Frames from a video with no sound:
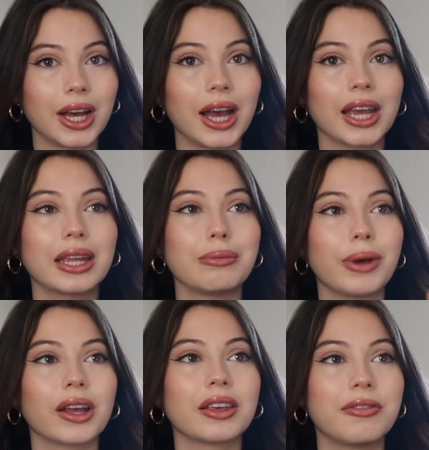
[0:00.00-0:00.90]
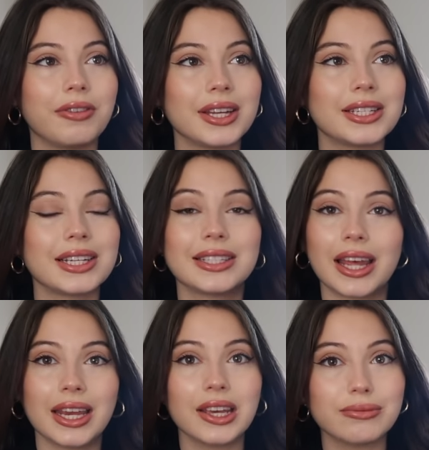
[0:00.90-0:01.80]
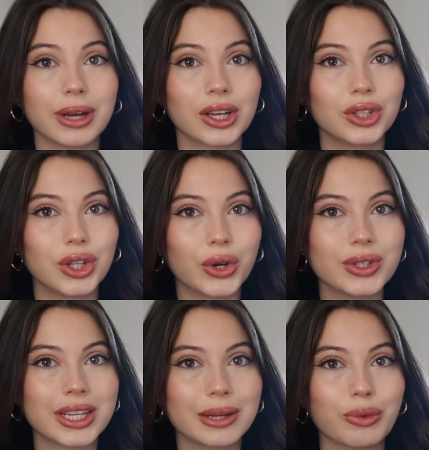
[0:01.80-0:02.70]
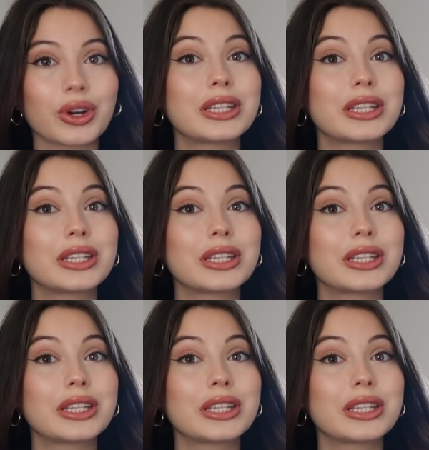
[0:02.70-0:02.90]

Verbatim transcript: I can barely fit in any of my clothes anymore,